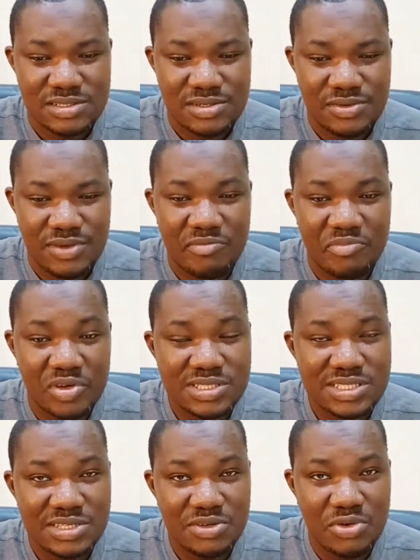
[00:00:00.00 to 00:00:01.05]
We have brought
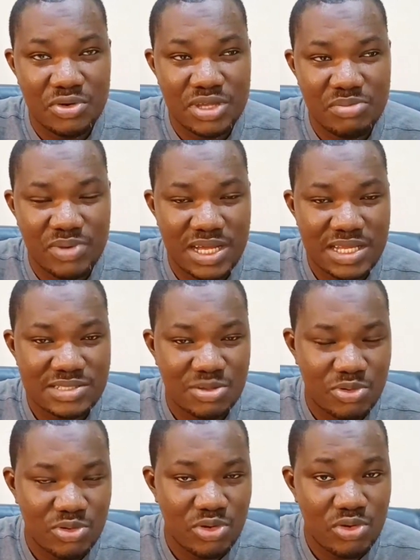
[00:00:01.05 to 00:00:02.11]
in goalkeepers
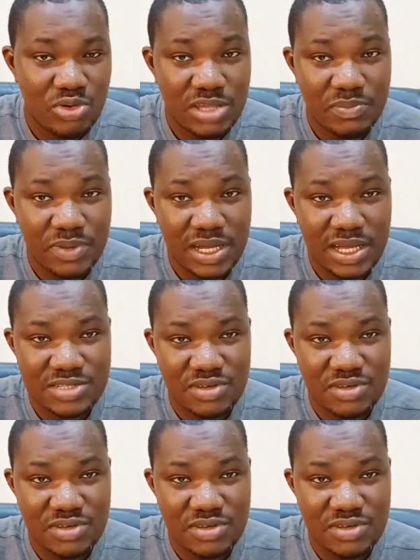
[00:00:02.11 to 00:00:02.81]
upon goalkeepers.